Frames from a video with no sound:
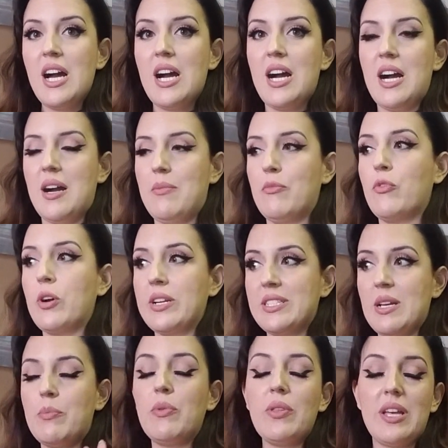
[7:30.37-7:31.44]
for
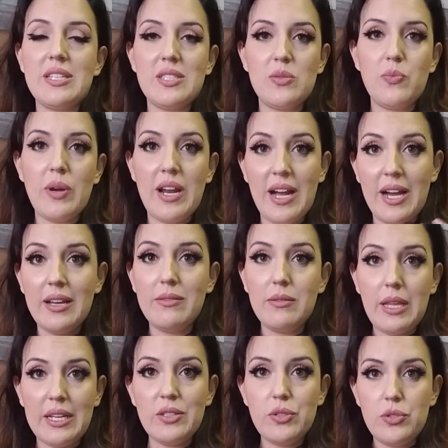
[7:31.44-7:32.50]
example, that's what I
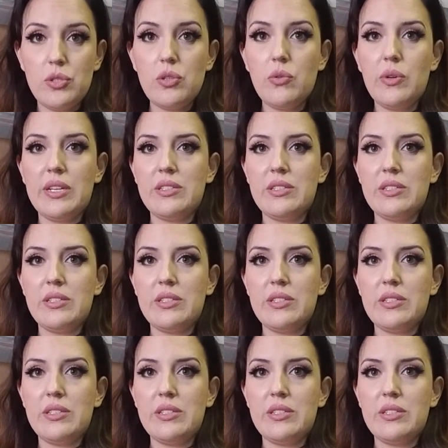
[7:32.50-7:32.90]
like to do,